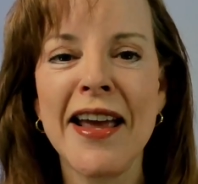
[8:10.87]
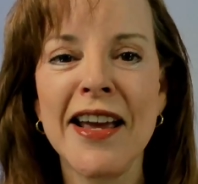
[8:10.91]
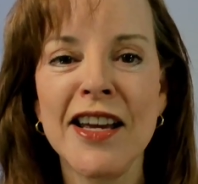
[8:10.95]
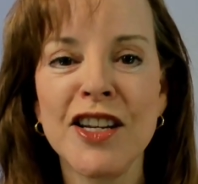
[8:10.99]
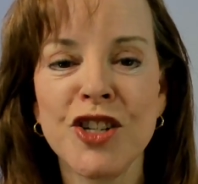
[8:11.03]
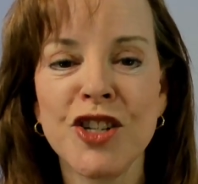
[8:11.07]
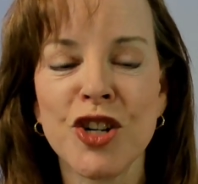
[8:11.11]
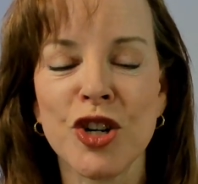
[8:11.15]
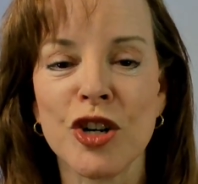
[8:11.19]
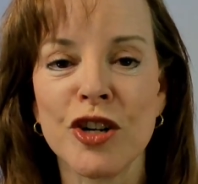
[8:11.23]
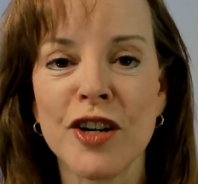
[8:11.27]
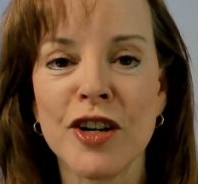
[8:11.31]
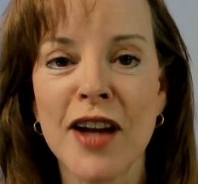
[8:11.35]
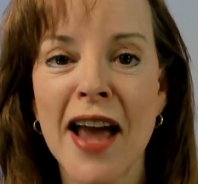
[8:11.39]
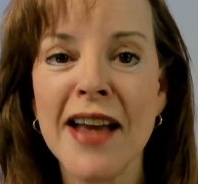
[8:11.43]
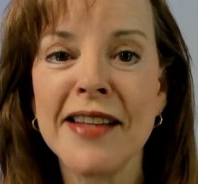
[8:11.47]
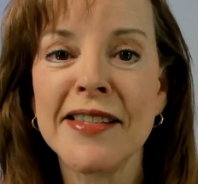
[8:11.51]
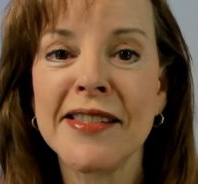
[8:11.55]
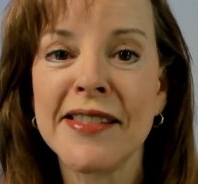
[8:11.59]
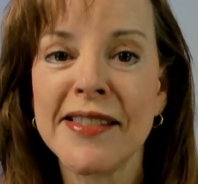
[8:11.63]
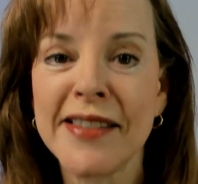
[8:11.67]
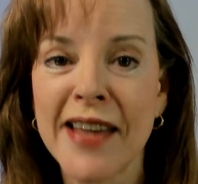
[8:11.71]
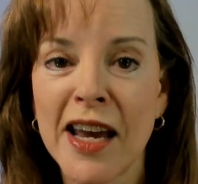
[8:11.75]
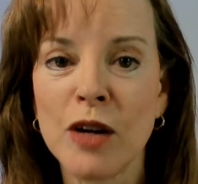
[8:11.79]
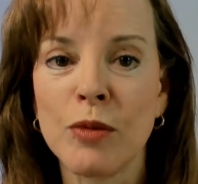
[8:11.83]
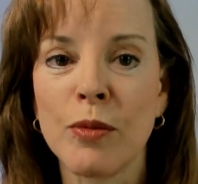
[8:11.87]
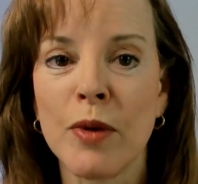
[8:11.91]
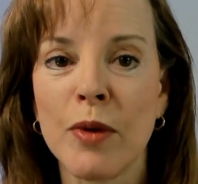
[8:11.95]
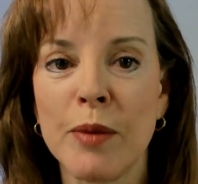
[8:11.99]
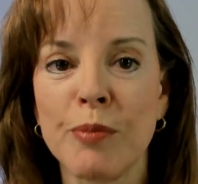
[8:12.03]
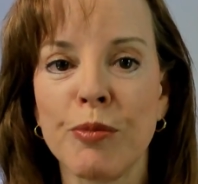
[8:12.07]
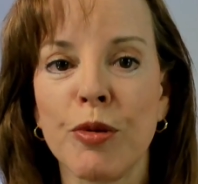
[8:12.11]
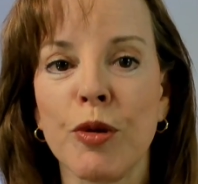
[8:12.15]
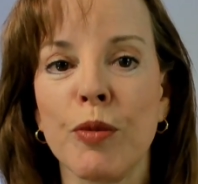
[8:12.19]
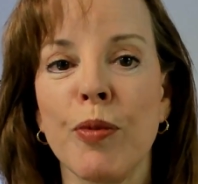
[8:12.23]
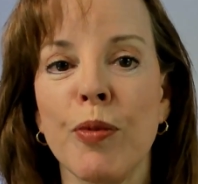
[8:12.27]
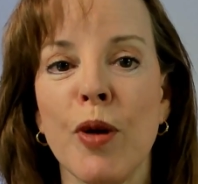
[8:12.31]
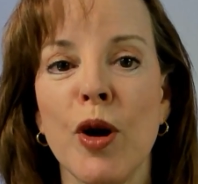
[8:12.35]
entered a settlement
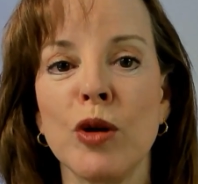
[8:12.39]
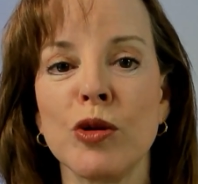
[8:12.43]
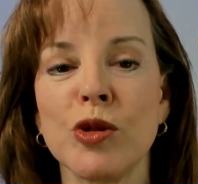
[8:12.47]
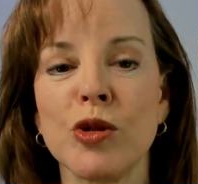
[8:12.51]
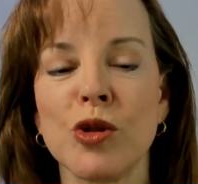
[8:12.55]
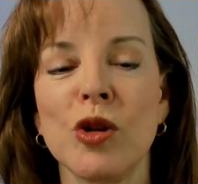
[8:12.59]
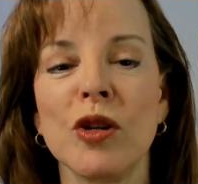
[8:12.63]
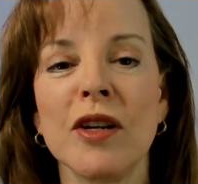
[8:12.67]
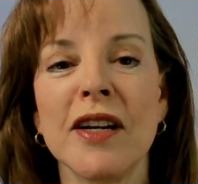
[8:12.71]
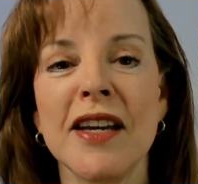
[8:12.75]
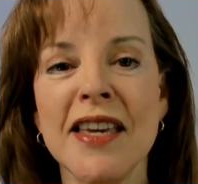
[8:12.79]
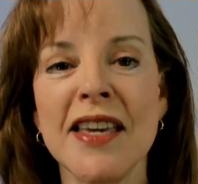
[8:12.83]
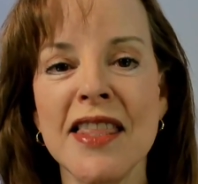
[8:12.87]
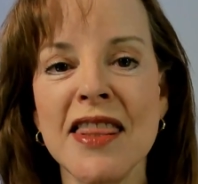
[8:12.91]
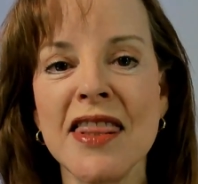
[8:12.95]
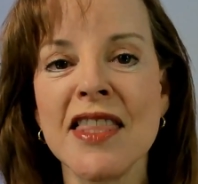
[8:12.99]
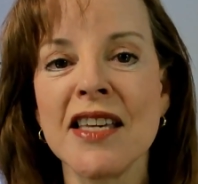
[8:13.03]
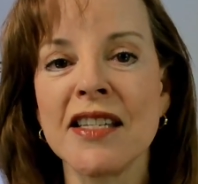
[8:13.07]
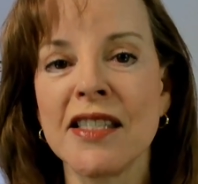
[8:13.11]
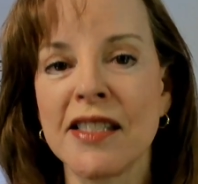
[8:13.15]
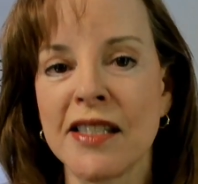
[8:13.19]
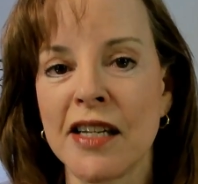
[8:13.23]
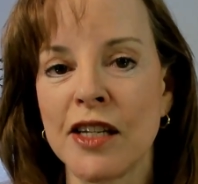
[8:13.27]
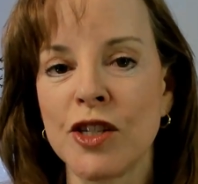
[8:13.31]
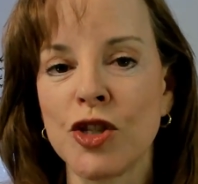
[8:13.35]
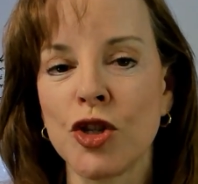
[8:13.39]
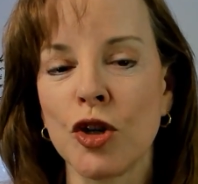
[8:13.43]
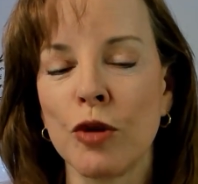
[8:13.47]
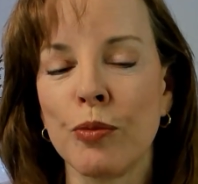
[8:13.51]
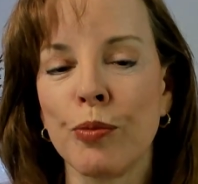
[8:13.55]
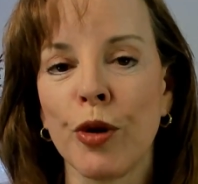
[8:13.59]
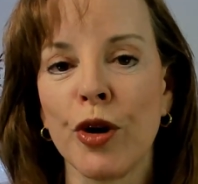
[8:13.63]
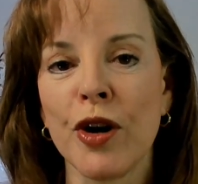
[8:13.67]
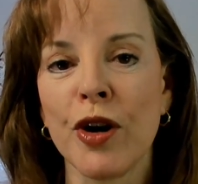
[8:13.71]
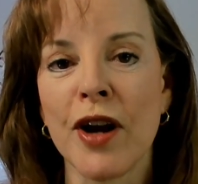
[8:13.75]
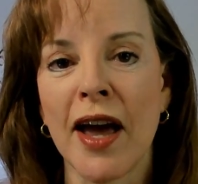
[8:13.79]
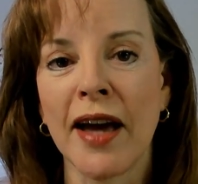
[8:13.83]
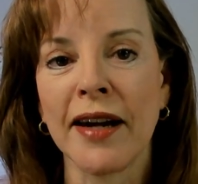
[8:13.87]
proposal in the
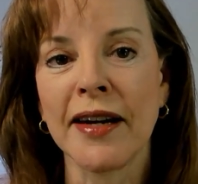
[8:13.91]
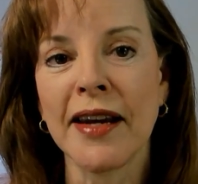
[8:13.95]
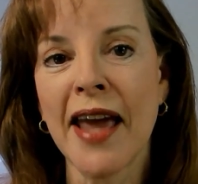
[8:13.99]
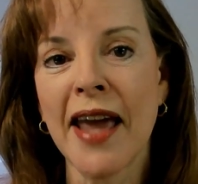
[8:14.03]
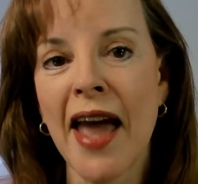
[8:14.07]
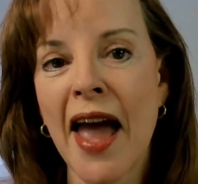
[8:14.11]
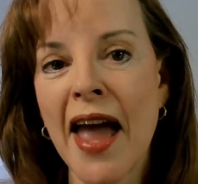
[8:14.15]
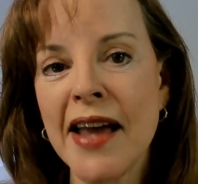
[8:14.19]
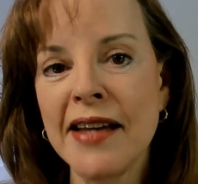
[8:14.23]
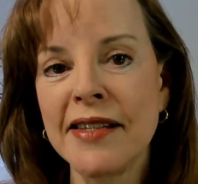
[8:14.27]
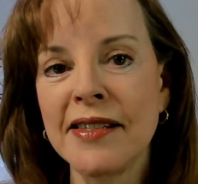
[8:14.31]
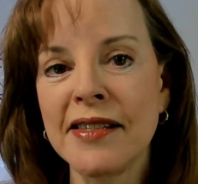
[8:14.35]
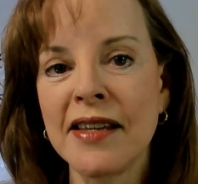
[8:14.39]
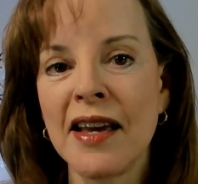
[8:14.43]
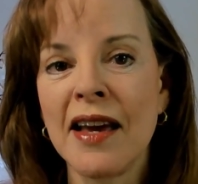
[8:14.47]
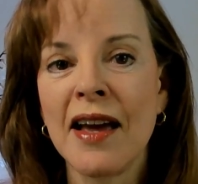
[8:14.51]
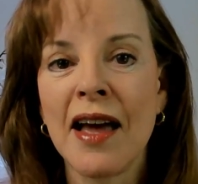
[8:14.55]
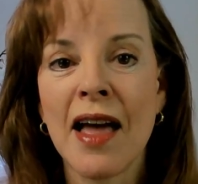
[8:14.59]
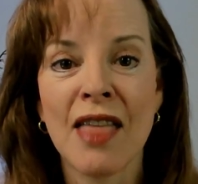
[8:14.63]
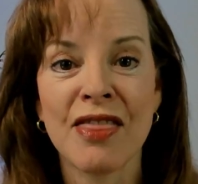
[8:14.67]
Sitzer-Burnett case